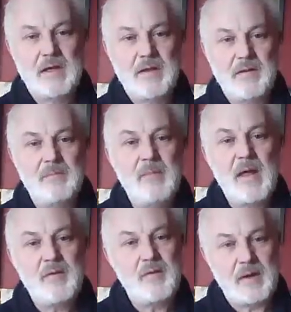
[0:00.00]
the
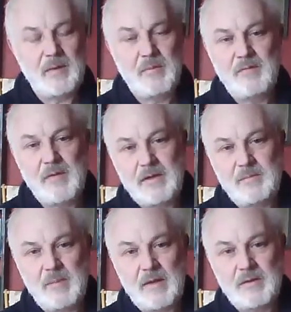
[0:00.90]
mothering provided
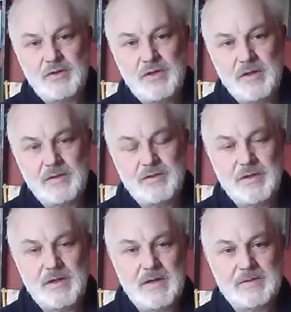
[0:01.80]
by the church
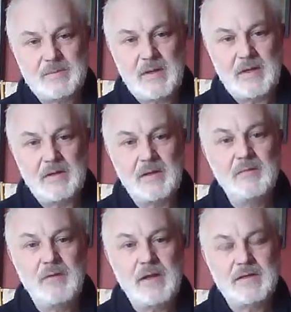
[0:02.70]
has been
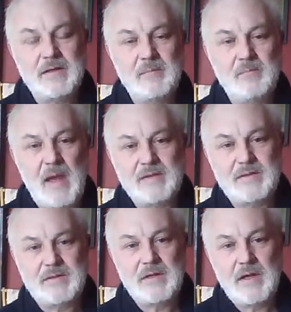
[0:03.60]
conflicted at
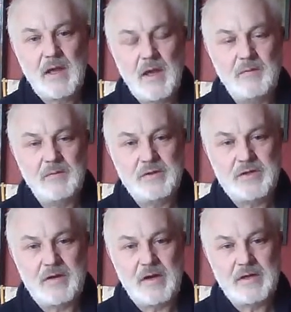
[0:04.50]
best over the
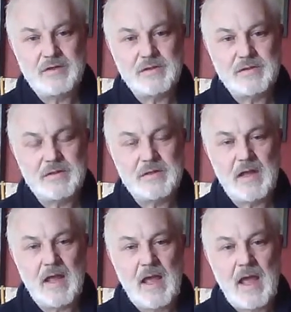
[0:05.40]
generations. And
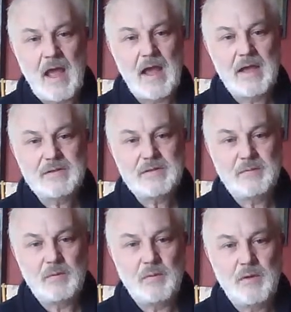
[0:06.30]
as
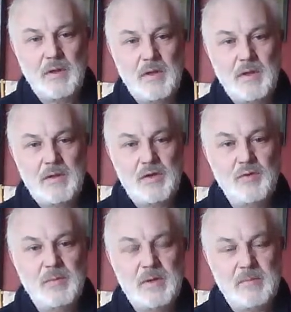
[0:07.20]
for
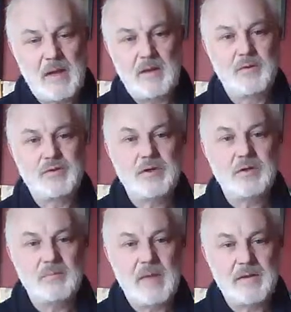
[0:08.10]
human biological
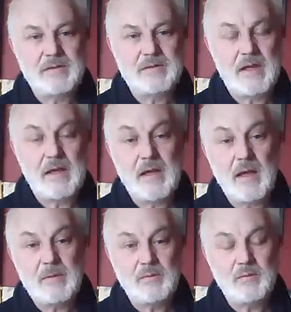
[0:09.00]
mothers, they can come
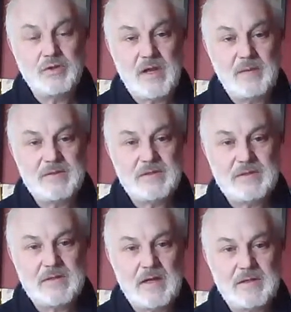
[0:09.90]
in all shapes and
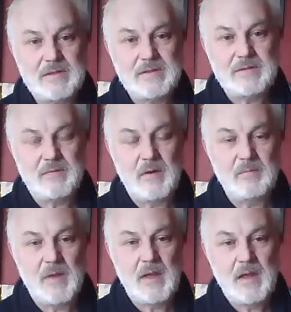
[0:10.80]
sizes,
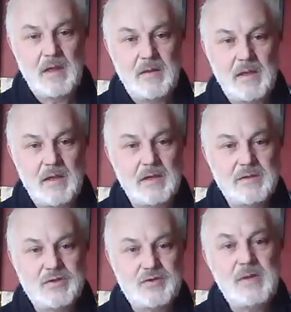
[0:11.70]
from the
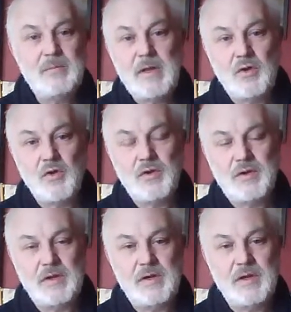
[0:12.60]
extremely good
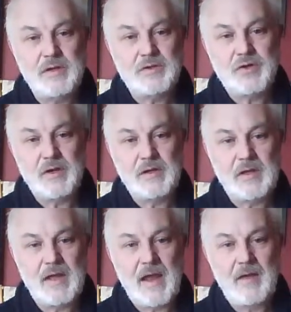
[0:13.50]
and nurturing and
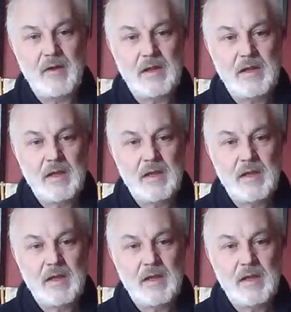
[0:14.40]
caring